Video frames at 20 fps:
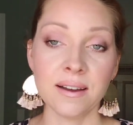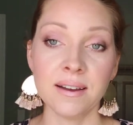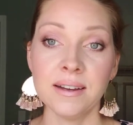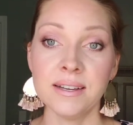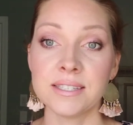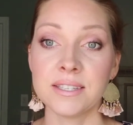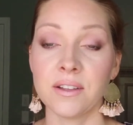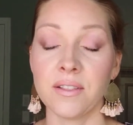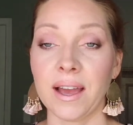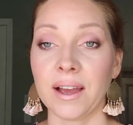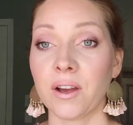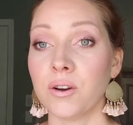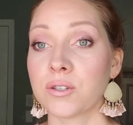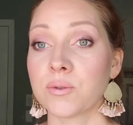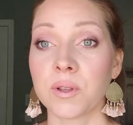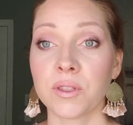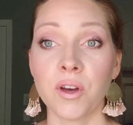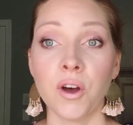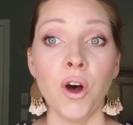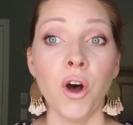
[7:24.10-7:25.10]
So that goes
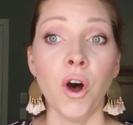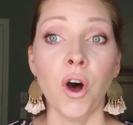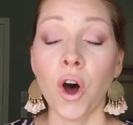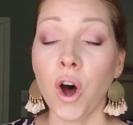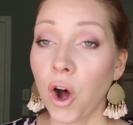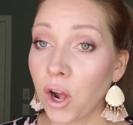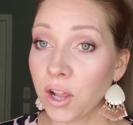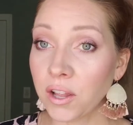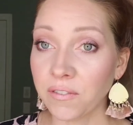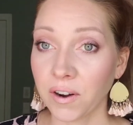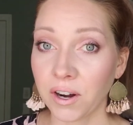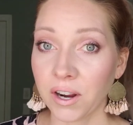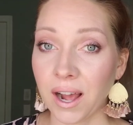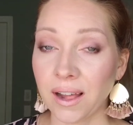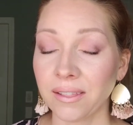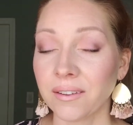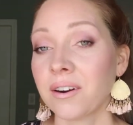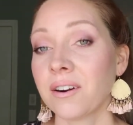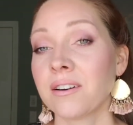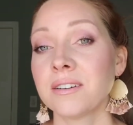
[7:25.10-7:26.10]
with all of our
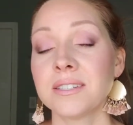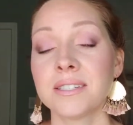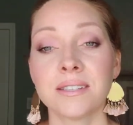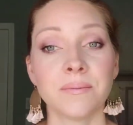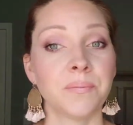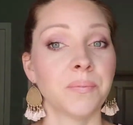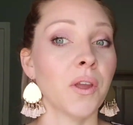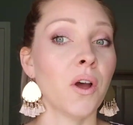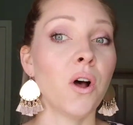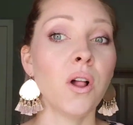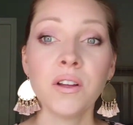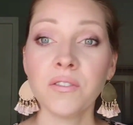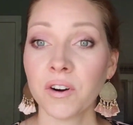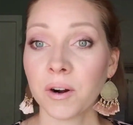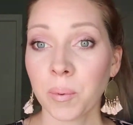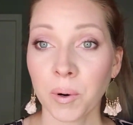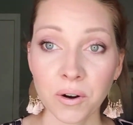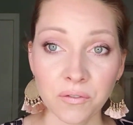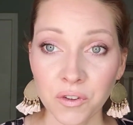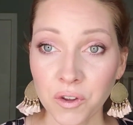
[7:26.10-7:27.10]
colors, all of our
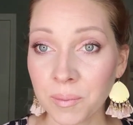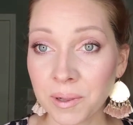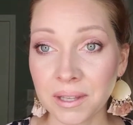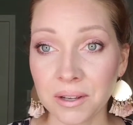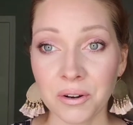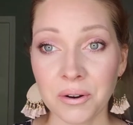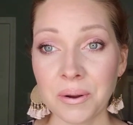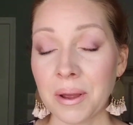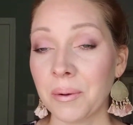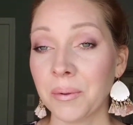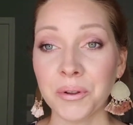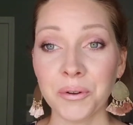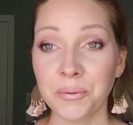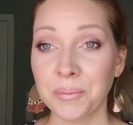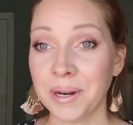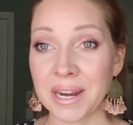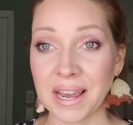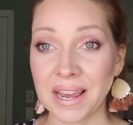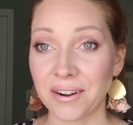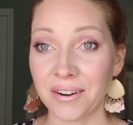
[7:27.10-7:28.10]
perfume
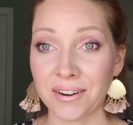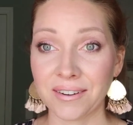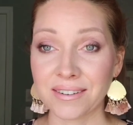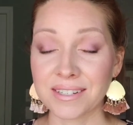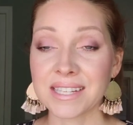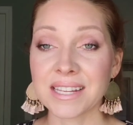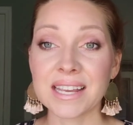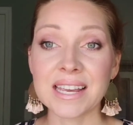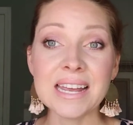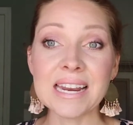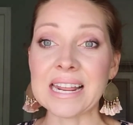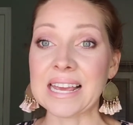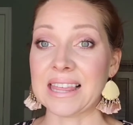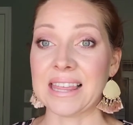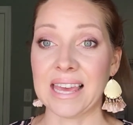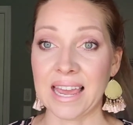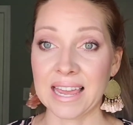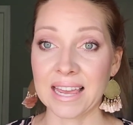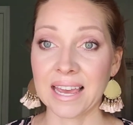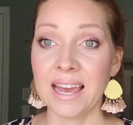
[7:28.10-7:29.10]
illuminators,
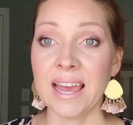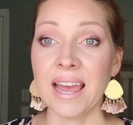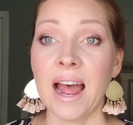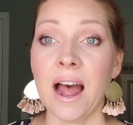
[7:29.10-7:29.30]
anything.